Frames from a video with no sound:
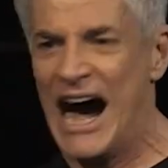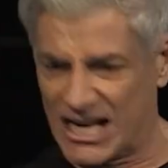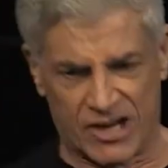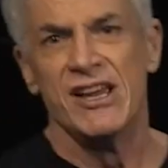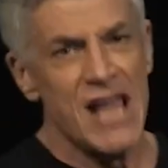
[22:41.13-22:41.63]

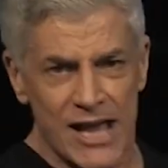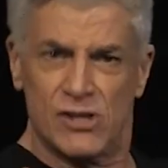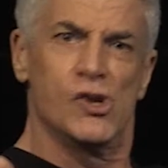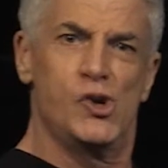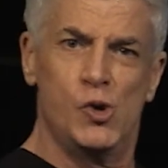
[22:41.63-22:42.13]
I
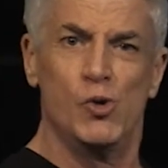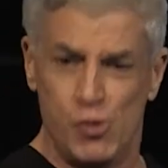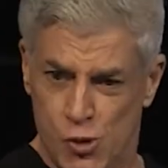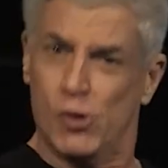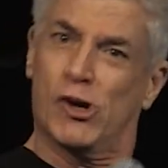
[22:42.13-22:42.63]
created you
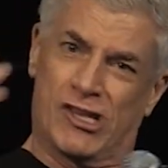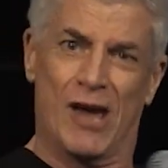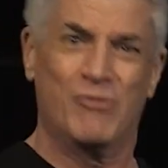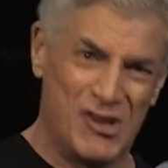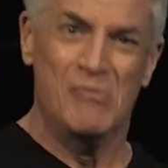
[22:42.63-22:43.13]
and you're
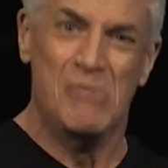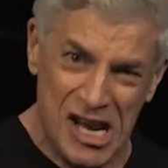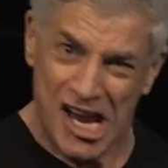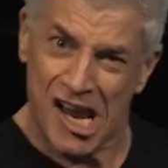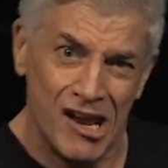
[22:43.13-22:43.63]
tempting
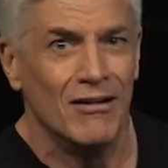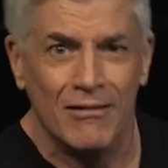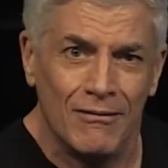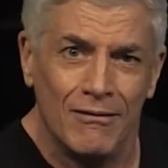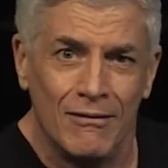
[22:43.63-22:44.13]
me?
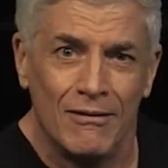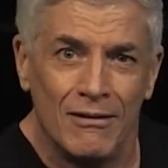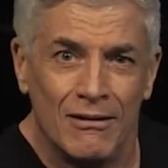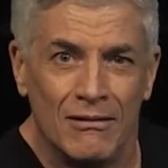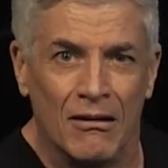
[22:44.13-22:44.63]

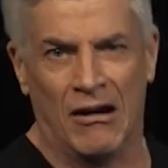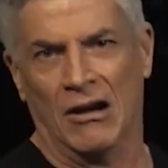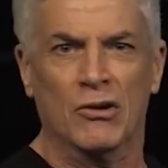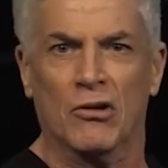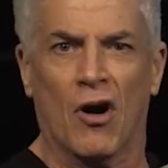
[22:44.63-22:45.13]

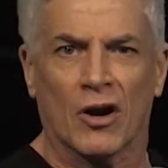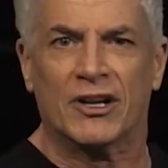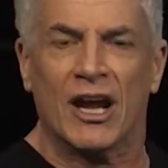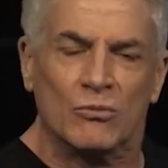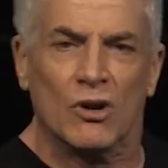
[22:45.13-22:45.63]
Ah, you
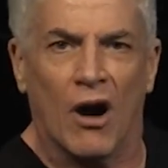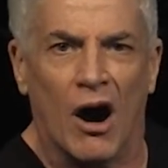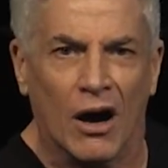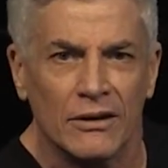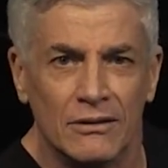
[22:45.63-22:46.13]
can't tempt
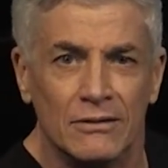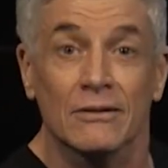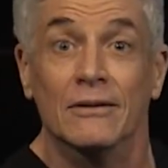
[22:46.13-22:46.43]
God.